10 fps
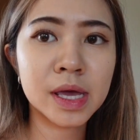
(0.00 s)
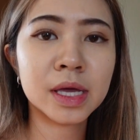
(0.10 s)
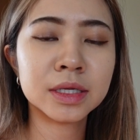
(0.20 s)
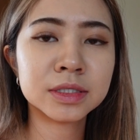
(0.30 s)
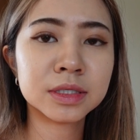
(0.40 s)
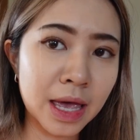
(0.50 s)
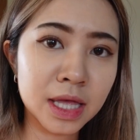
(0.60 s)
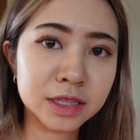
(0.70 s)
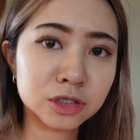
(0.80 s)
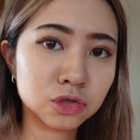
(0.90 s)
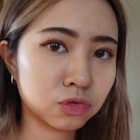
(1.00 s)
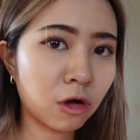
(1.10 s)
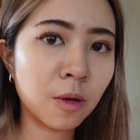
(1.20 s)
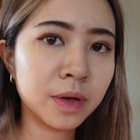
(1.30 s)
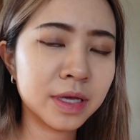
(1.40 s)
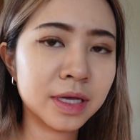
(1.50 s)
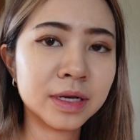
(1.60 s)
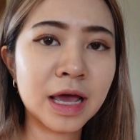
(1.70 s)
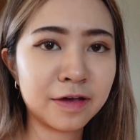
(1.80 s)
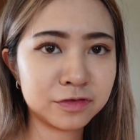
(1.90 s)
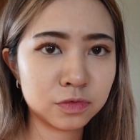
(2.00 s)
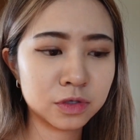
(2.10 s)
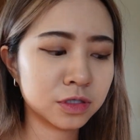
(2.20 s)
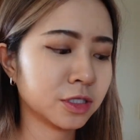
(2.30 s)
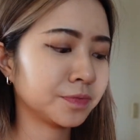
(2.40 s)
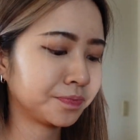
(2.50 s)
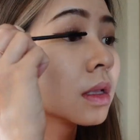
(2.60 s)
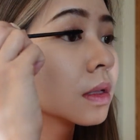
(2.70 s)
and add the drama in afterwards.